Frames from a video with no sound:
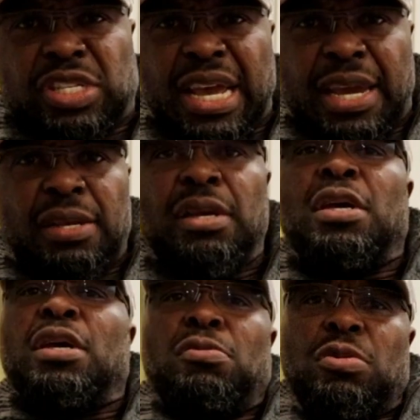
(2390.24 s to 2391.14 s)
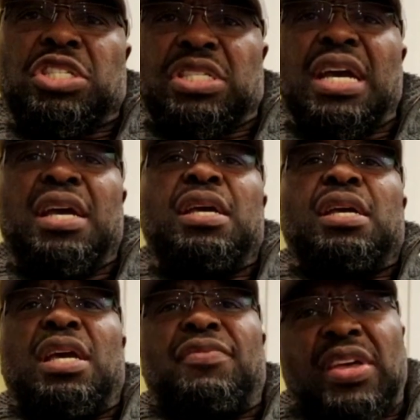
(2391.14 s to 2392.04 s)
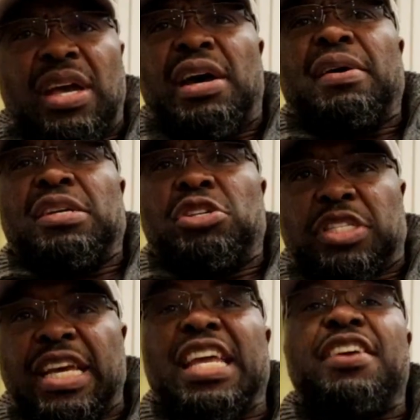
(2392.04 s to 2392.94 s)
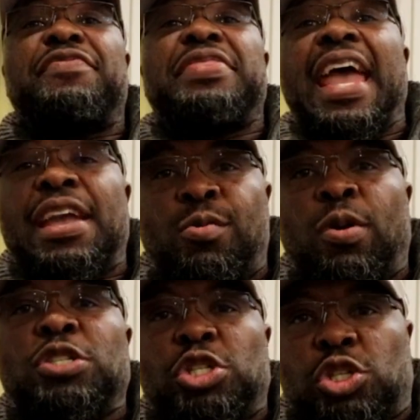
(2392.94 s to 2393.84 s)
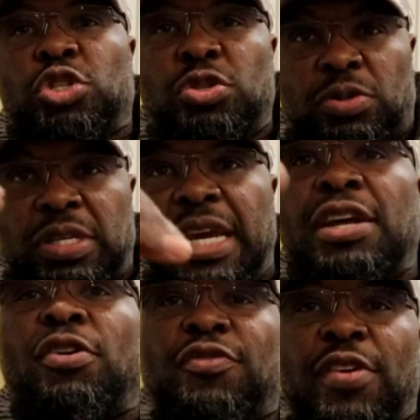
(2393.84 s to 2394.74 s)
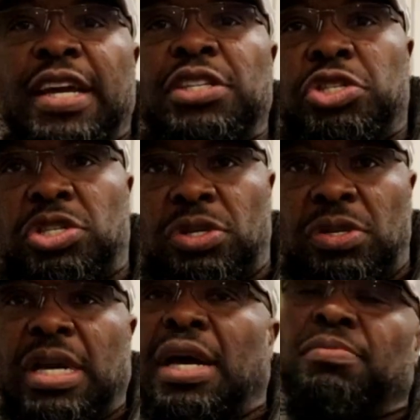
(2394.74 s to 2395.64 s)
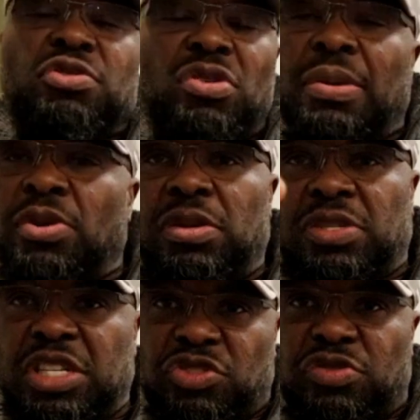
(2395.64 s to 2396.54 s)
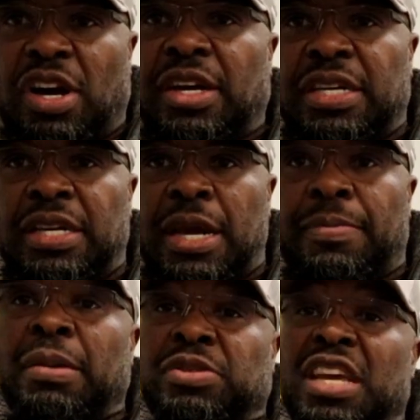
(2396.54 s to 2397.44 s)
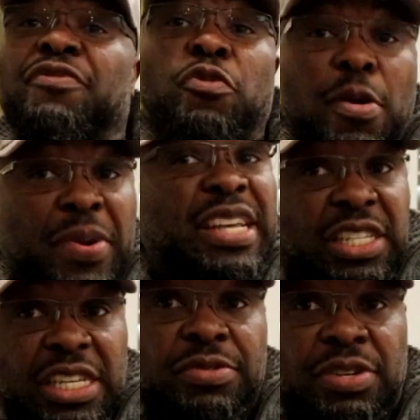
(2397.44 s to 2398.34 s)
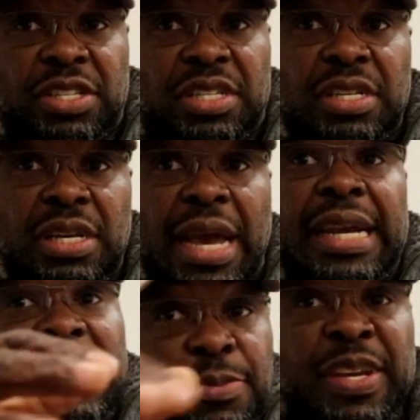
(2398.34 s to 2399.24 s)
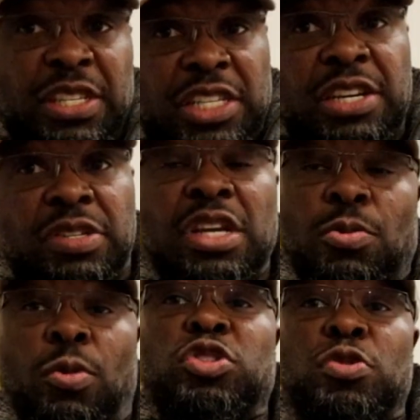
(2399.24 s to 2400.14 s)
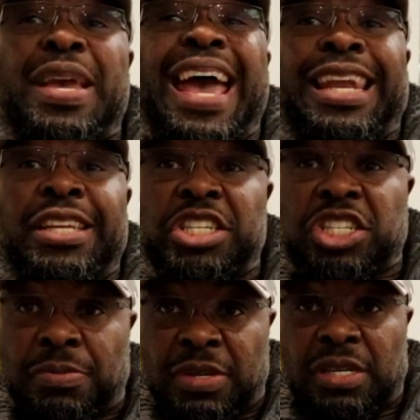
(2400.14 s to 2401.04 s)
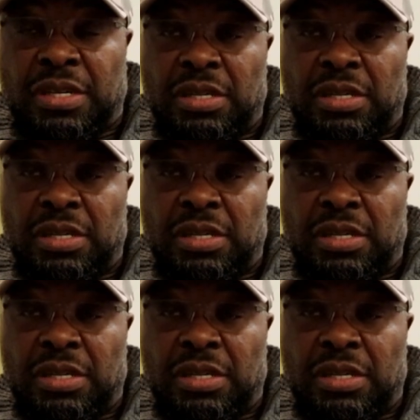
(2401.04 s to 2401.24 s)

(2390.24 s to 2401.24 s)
saying. Yeah, which is that if they, you said if they want you to, yeah, they'll find you. Yeah, I'm sure I'm not disregarding that, but I'm saying if we're being serious and he's being serious, want to be a legitimate,